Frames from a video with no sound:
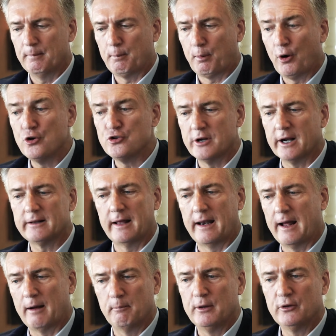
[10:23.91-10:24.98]
project and
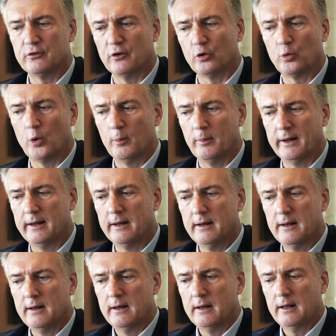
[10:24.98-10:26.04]
our business will be
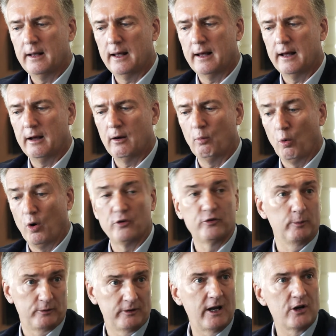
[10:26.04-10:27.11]
worth
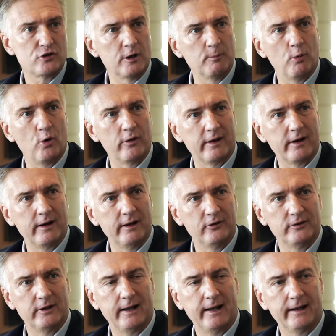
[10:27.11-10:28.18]
substantially more than it is
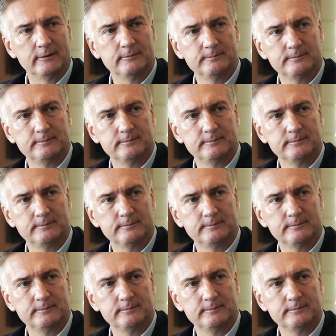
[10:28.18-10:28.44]
today.